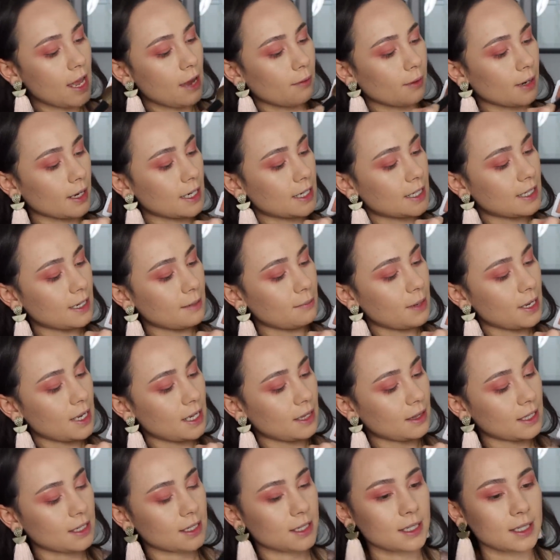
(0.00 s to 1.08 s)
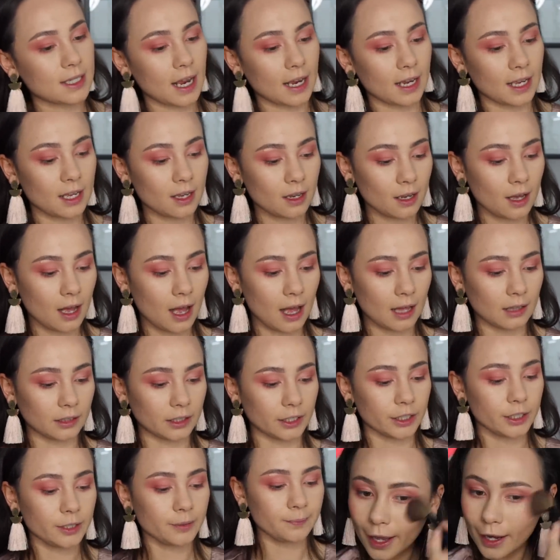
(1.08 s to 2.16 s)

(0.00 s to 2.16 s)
We're going to dip it in the second color.